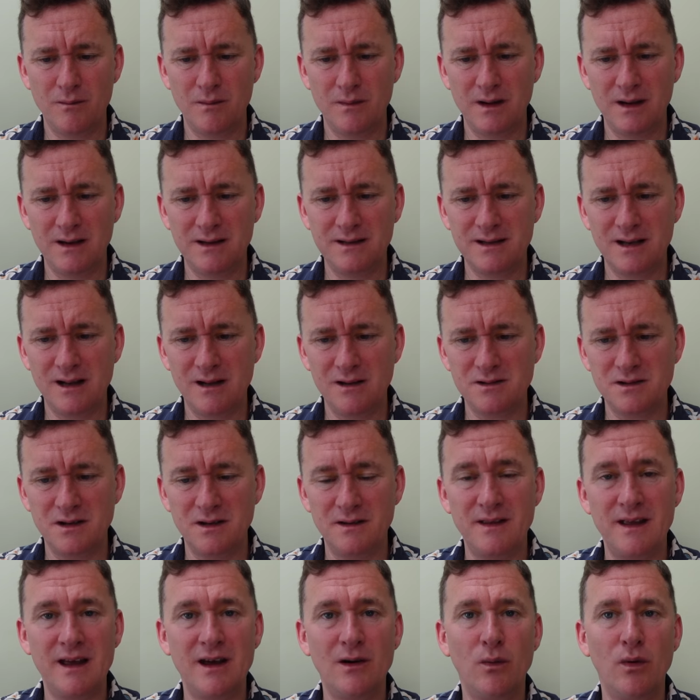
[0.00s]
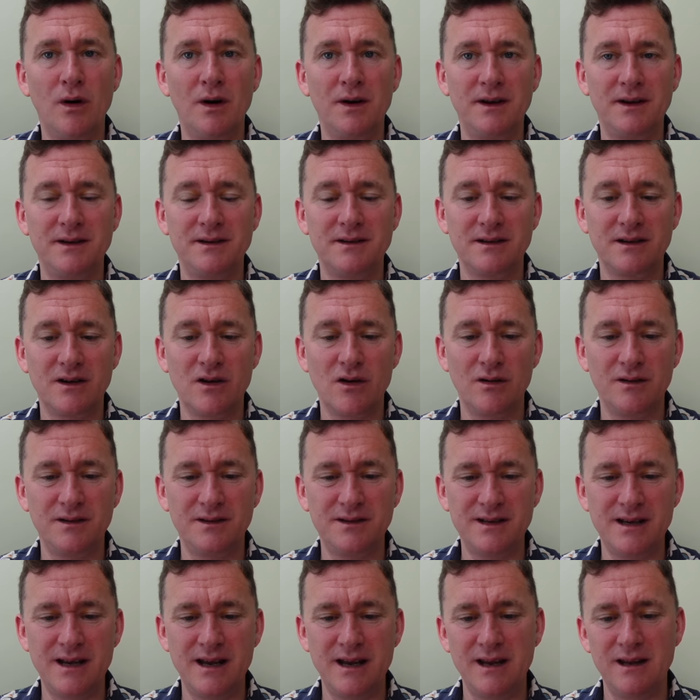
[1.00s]
It tells you there what it
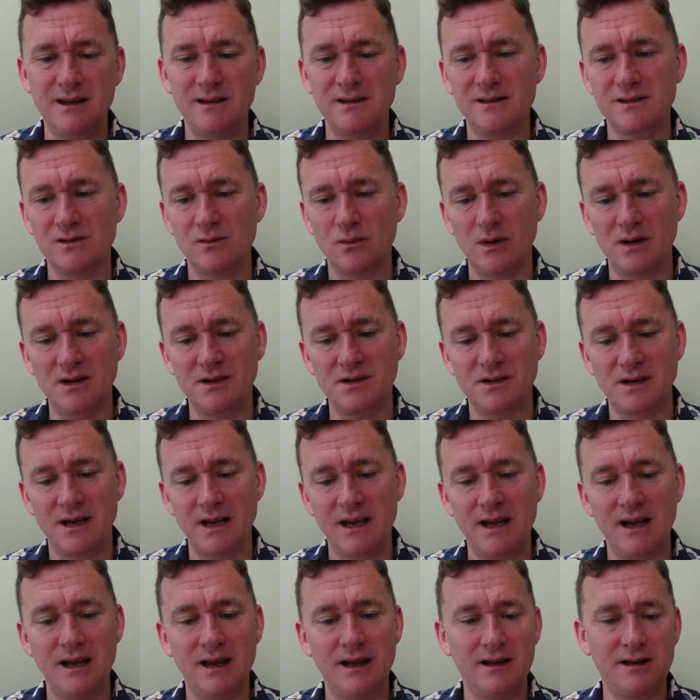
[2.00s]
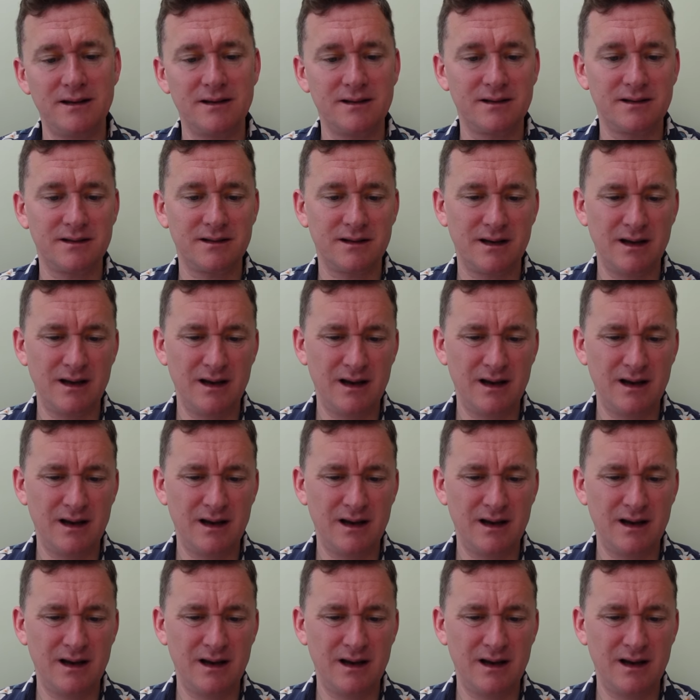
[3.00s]
contains, which is